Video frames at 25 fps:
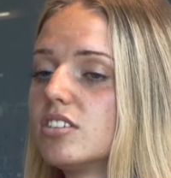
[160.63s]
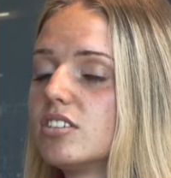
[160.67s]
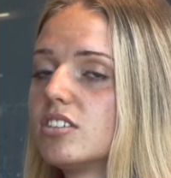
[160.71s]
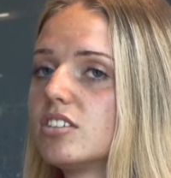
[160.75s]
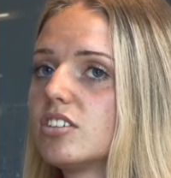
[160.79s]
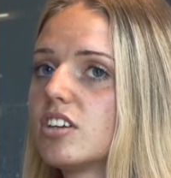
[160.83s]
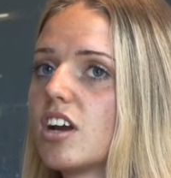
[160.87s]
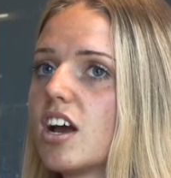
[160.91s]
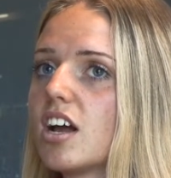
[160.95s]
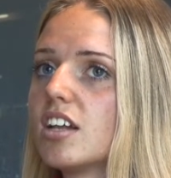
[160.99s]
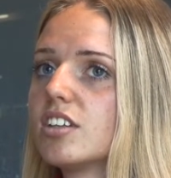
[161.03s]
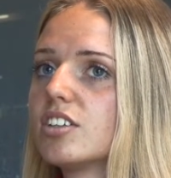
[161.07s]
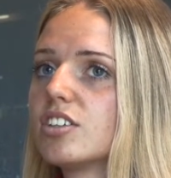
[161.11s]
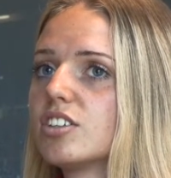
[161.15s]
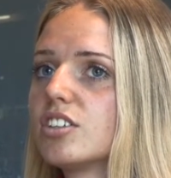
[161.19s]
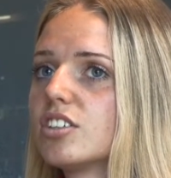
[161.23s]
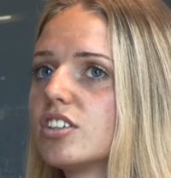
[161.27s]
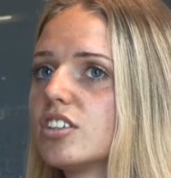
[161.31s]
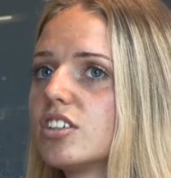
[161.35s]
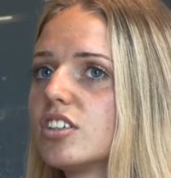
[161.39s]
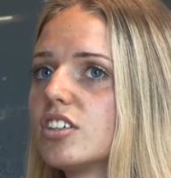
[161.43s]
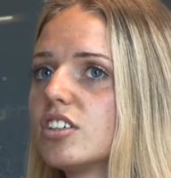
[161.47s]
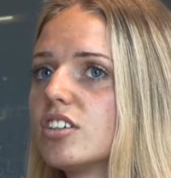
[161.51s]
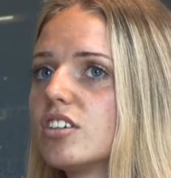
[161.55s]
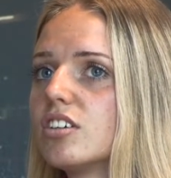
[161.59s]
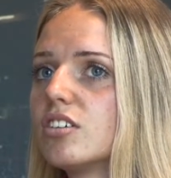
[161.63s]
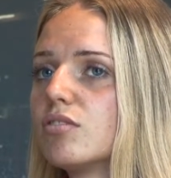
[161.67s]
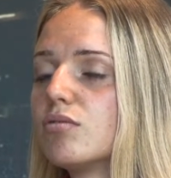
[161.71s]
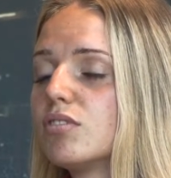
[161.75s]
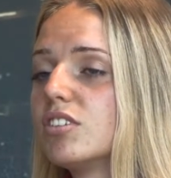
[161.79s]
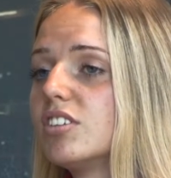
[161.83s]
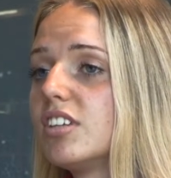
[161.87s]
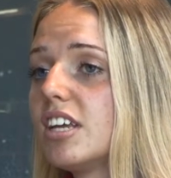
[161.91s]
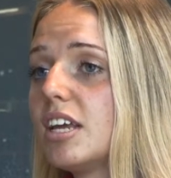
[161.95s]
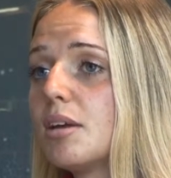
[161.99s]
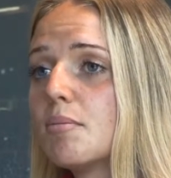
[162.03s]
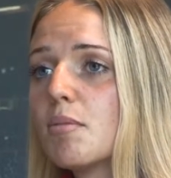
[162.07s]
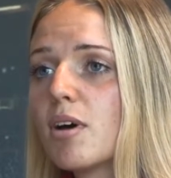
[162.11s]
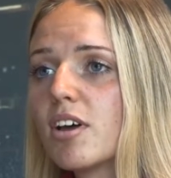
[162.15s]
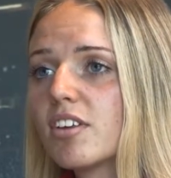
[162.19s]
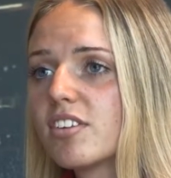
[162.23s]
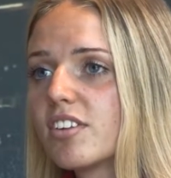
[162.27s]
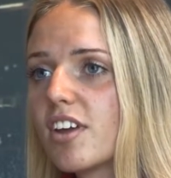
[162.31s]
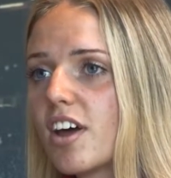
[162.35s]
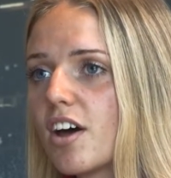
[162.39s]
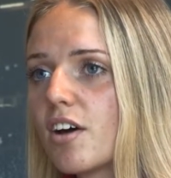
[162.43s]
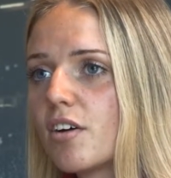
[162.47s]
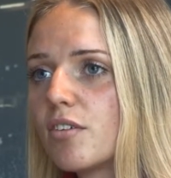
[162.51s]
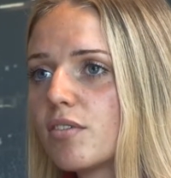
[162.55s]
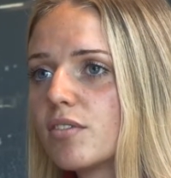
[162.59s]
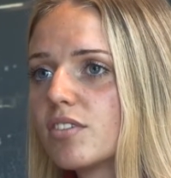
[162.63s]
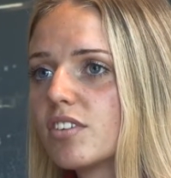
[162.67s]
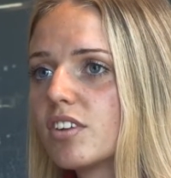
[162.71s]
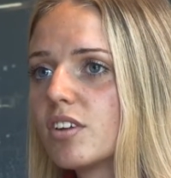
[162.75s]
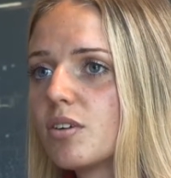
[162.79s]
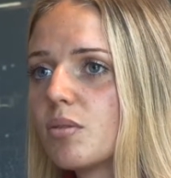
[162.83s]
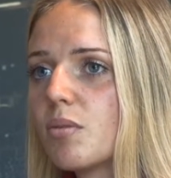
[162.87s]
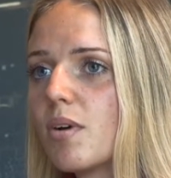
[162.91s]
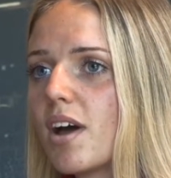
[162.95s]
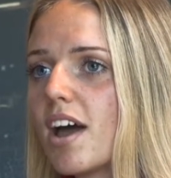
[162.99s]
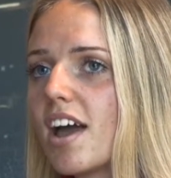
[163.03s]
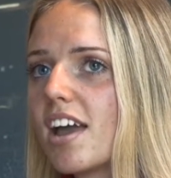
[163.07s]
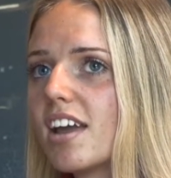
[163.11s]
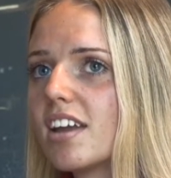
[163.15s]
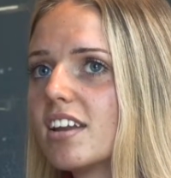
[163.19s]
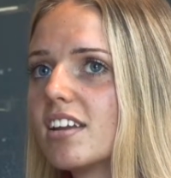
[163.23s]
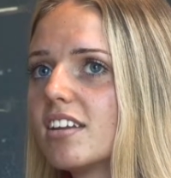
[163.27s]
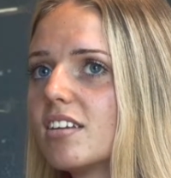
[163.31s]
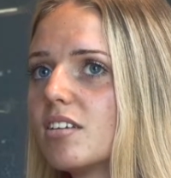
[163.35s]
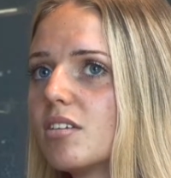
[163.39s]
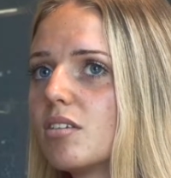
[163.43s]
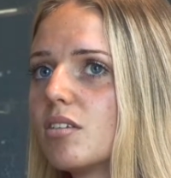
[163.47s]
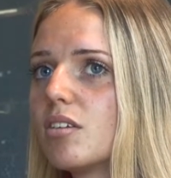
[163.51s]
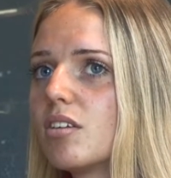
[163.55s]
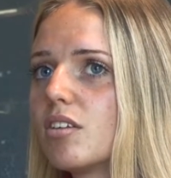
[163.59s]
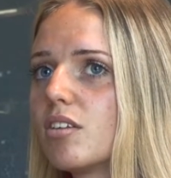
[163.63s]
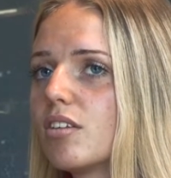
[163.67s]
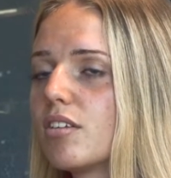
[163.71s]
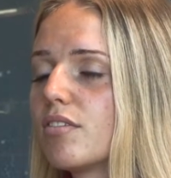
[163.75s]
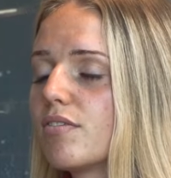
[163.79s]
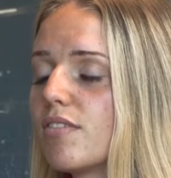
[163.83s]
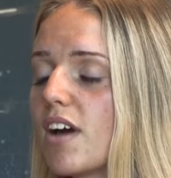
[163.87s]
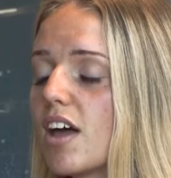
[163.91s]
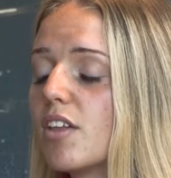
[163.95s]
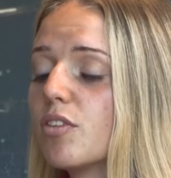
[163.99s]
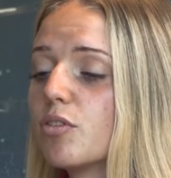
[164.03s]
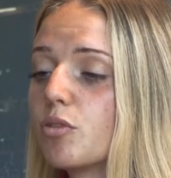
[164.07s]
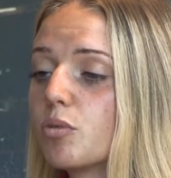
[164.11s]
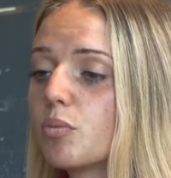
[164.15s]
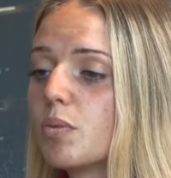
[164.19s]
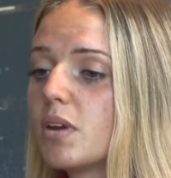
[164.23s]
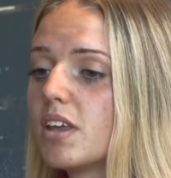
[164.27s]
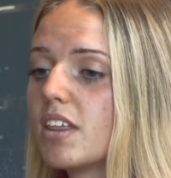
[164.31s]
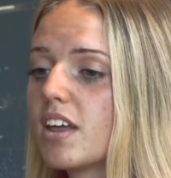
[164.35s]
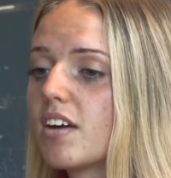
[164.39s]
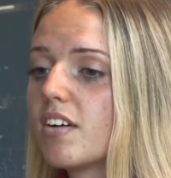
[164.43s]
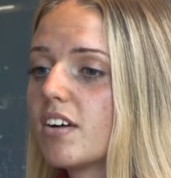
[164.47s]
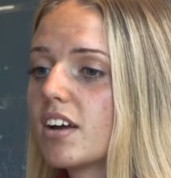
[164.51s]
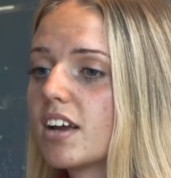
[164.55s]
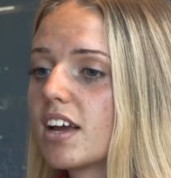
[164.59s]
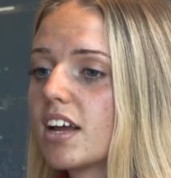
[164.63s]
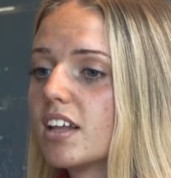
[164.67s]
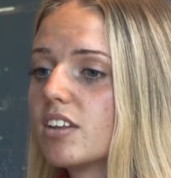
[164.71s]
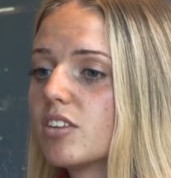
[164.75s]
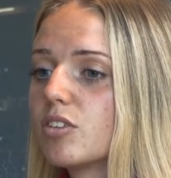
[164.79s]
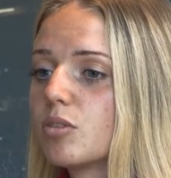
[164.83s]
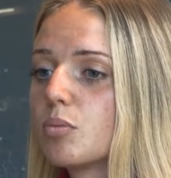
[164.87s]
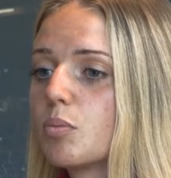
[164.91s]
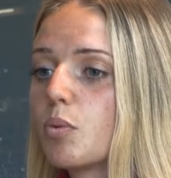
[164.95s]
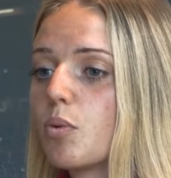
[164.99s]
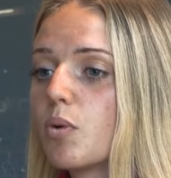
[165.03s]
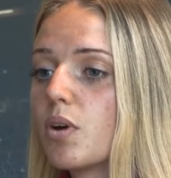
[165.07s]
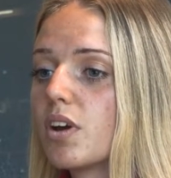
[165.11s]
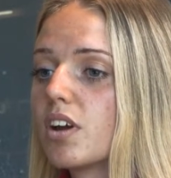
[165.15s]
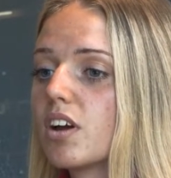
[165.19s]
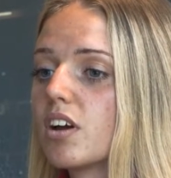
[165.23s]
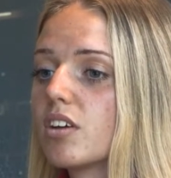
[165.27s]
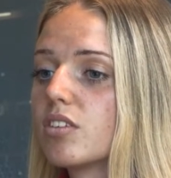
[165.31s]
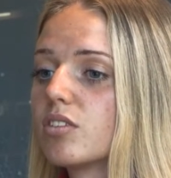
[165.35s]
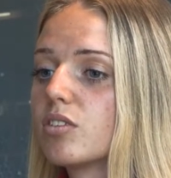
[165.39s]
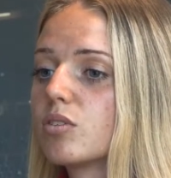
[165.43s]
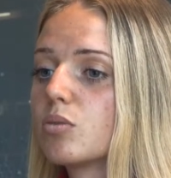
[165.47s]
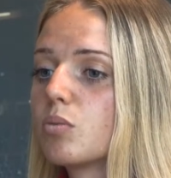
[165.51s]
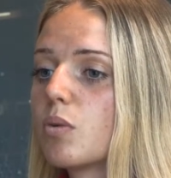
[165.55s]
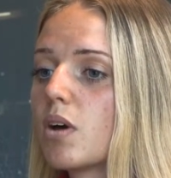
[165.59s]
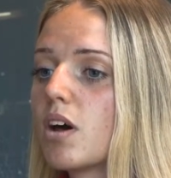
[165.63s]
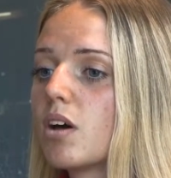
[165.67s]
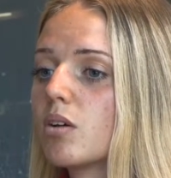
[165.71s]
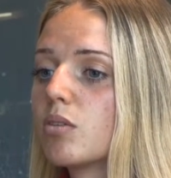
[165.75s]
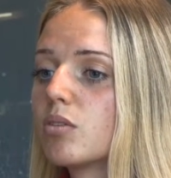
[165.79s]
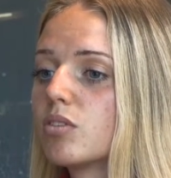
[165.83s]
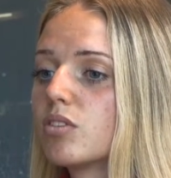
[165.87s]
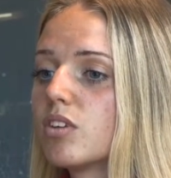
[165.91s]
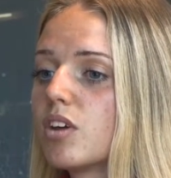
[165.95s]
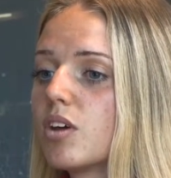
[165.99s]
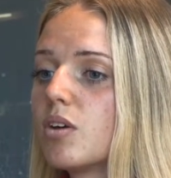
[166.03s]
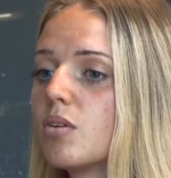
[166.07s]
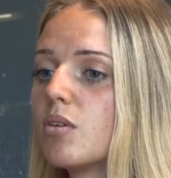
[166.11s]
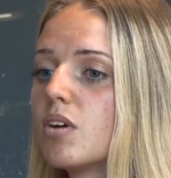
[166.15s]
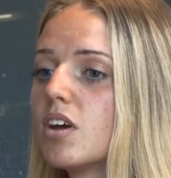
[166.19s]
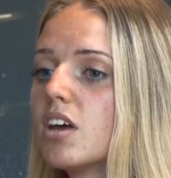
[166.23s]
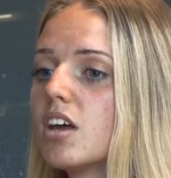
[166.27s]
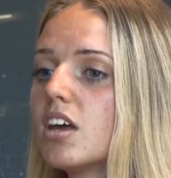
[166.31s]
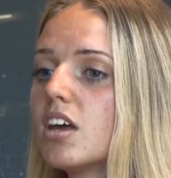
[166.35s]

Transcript: chance to redeem ourselves in a way, and the fans will be there again supporting us as well, so